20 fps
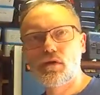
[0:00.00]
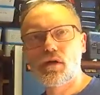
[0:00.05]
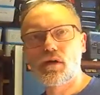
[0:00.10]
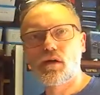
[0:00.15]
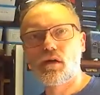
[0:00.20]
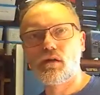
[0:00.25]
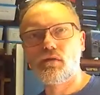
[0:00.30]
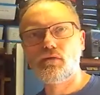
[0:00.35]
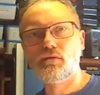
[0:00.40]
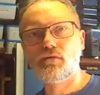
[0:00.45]

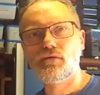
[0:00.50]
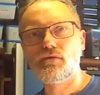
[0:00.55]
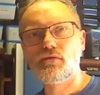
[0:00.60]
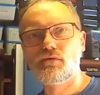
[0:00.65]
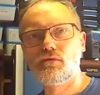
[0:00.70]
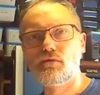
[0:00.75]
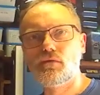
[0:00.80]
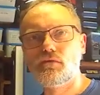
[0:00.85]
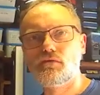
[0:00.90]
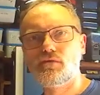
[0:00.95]
kind
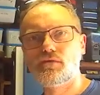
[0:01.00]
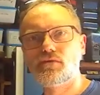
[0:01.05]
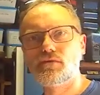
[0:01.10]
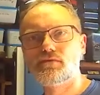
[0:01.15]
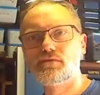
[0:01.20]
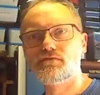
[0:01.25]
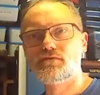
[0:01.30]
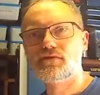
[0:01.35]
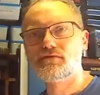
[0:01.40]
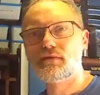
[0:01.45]
of
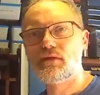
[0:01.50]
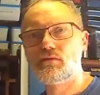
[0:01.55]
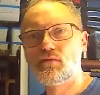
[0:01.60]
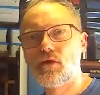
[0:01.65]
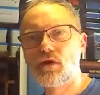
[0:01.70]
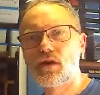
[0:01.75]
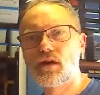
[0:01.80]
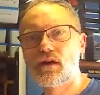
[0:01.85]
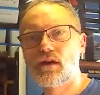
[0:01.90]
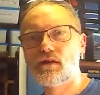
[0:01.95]
has been
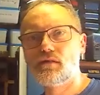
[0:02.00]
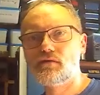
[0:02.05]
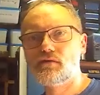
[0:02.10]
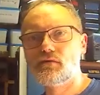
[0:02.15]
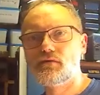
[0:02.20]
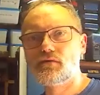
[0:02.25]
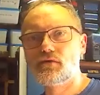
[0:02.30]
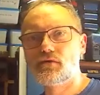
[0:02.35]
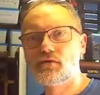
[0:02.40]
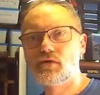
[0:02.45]
working
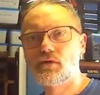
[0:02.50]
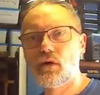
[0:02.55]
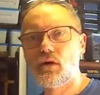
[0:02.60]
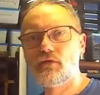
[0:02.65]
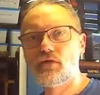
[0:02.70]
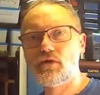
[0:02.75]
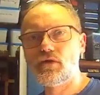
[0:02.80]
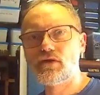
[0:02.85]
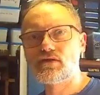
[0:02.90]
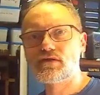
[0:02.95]
for quite a
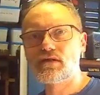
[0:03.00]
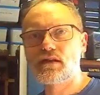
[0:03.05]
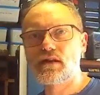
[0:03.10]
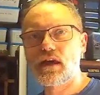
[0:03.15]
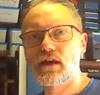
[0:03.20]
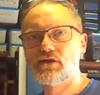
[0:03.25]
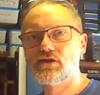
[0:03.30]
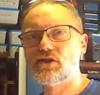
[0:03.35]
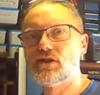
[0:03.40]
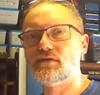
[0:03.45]
few years in a
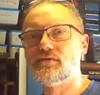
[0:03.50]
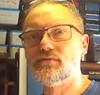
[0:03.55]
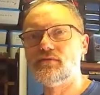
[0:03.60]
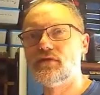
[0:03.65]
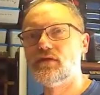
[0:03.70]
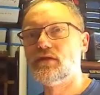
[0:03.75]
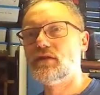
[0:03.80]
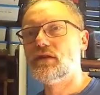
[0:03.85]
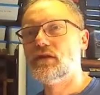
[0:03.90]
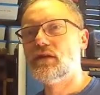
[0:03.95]
kitchen,
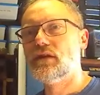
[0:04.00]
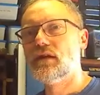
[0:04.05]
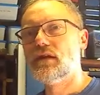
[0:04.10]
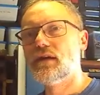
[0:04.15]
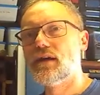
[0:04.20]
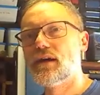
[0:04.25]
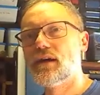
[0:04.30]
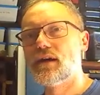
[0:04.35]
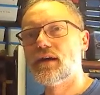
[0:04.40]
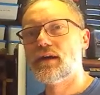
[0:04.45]

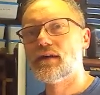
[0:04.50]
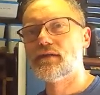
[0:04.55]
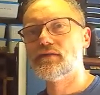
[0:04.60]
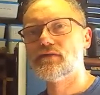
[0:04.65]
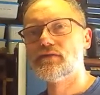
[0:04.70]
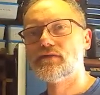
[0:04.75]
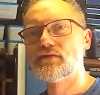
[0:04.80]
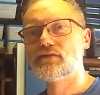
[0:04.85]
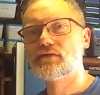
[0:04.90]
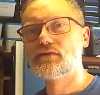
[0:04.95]

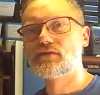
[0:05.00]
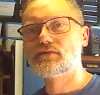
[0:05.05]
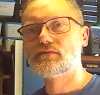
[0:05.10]
and